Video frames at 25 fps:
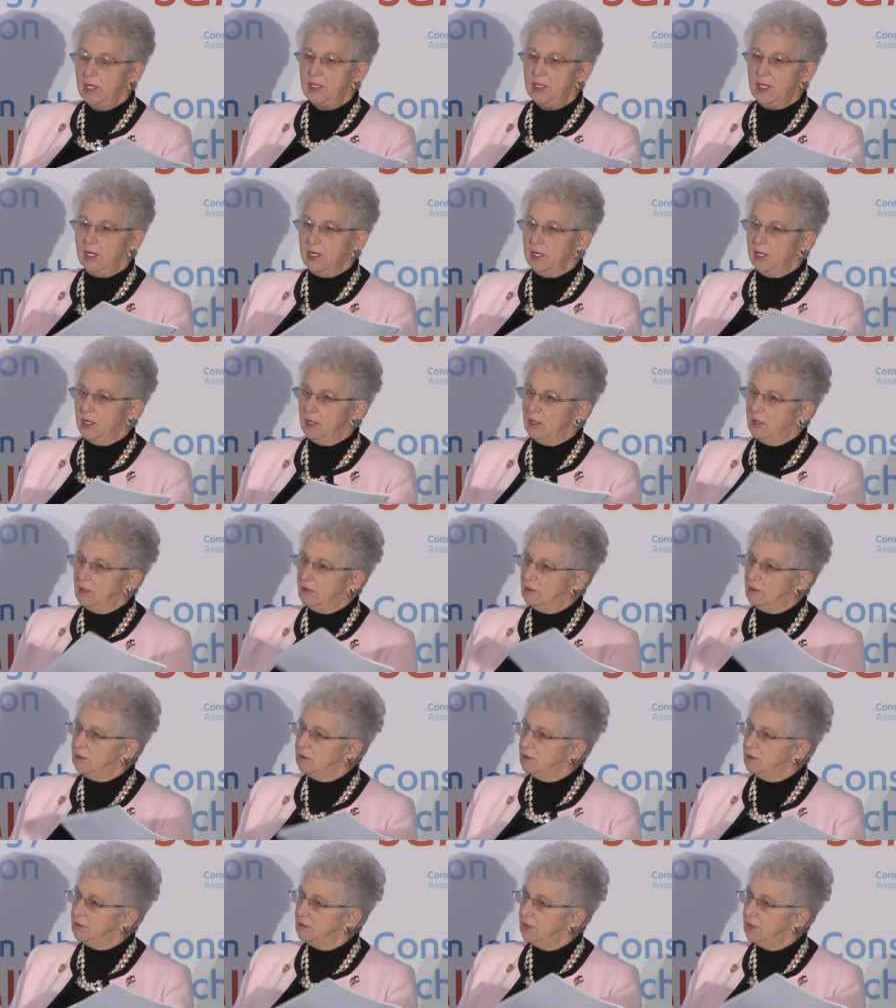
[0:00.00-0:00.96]
You
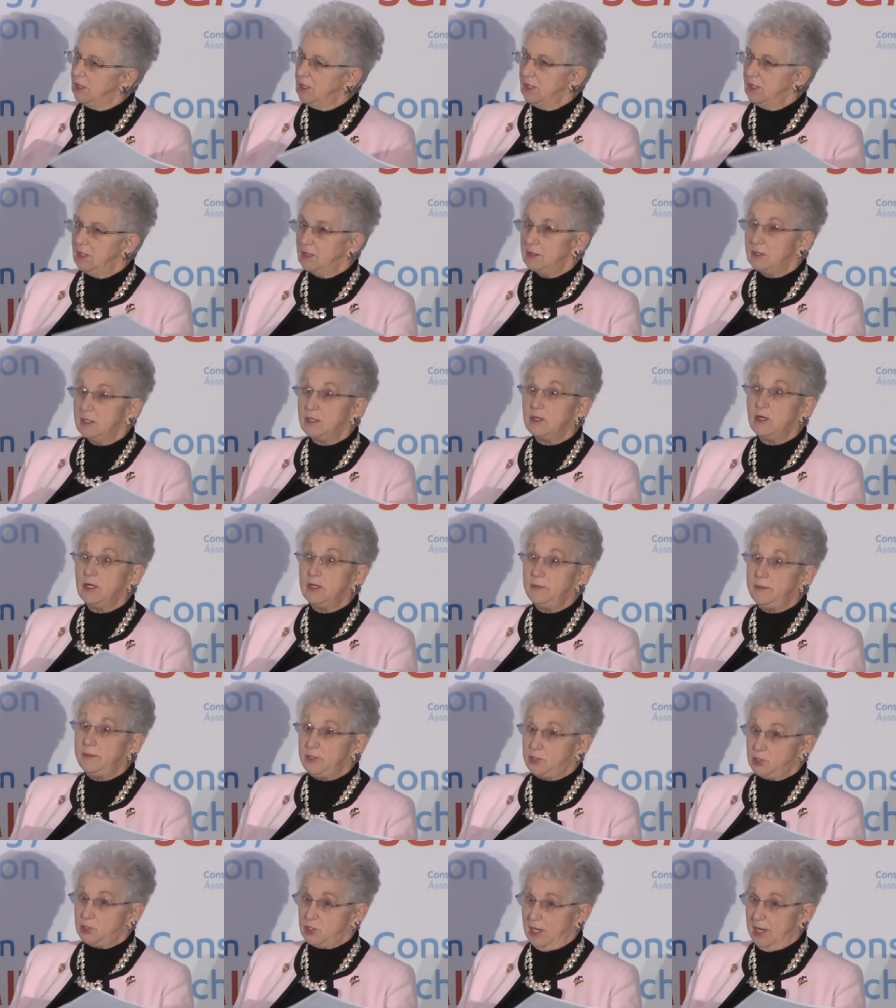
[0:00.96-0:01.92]
know, there're going to
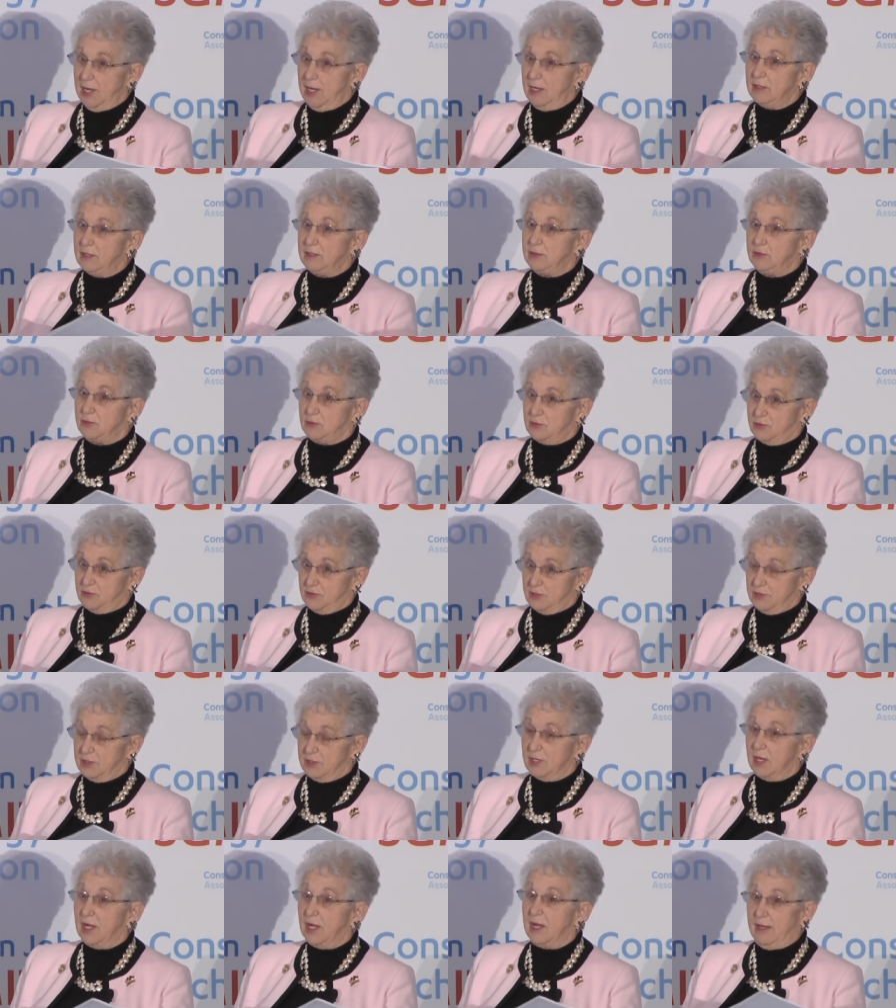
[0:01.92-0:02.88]
be challenges
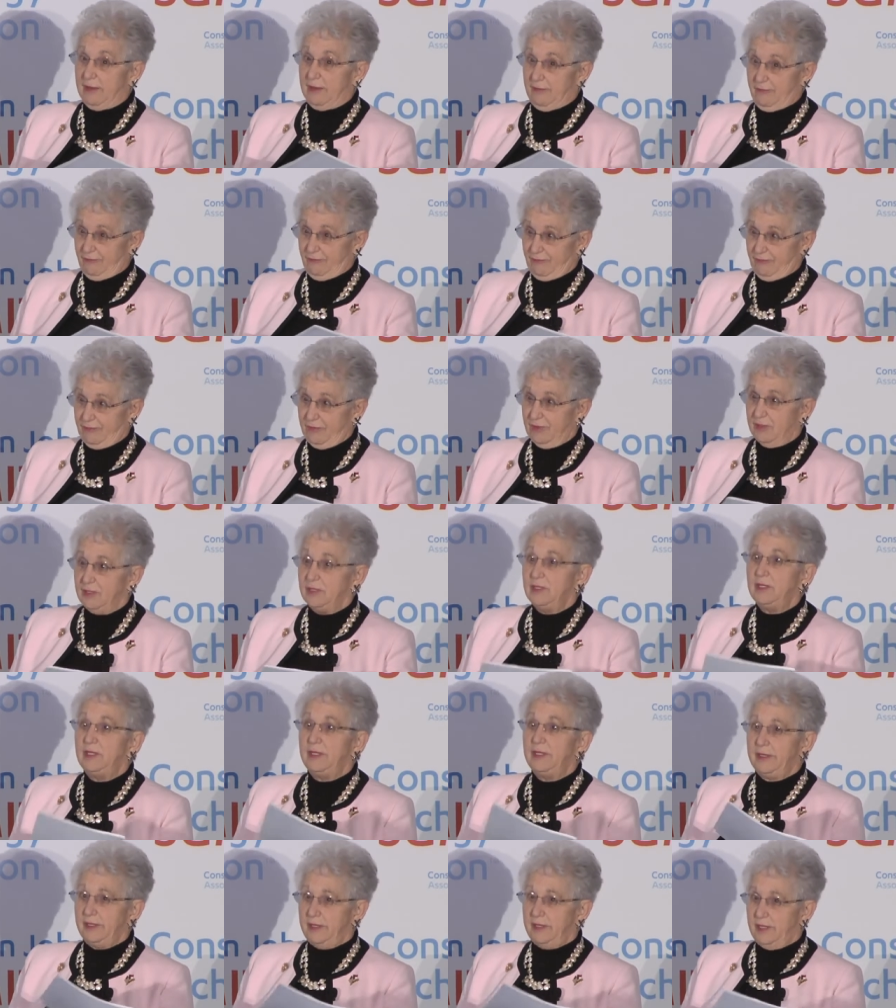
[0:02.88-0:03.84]
in life
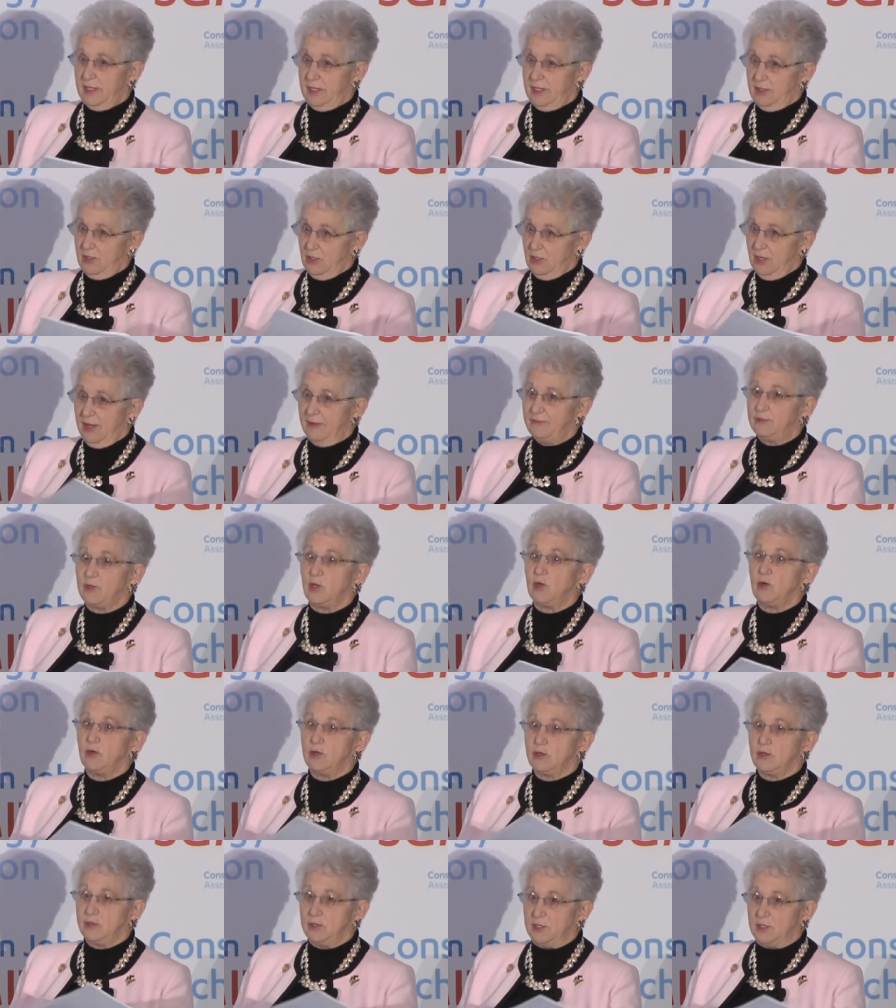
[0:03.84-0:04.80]
and you're going to have to
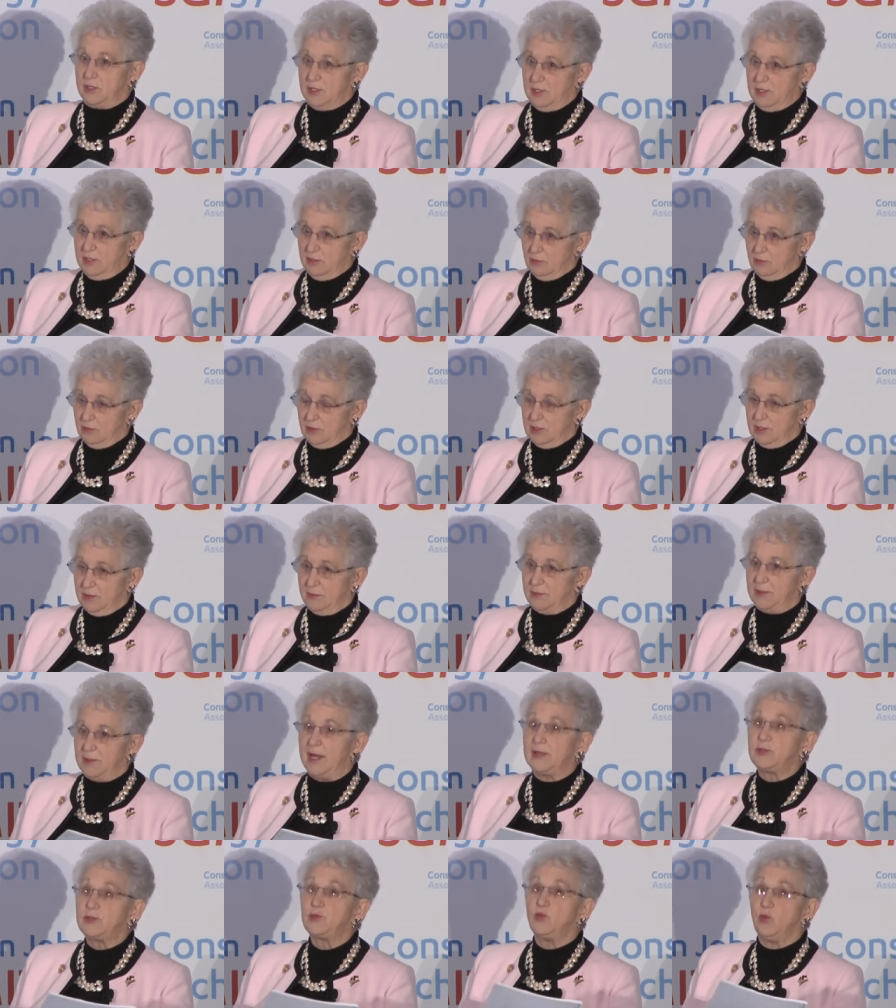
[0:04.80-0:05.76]
learn to deal with
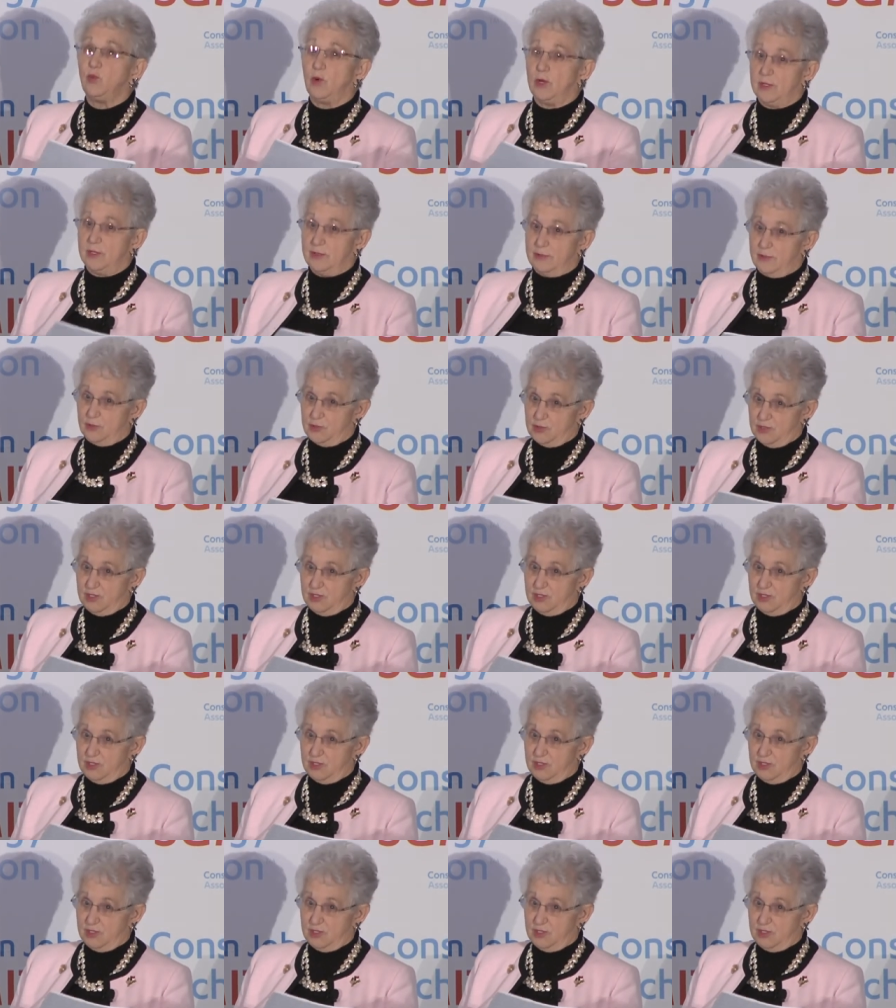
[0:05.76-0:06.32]
them. That's one of the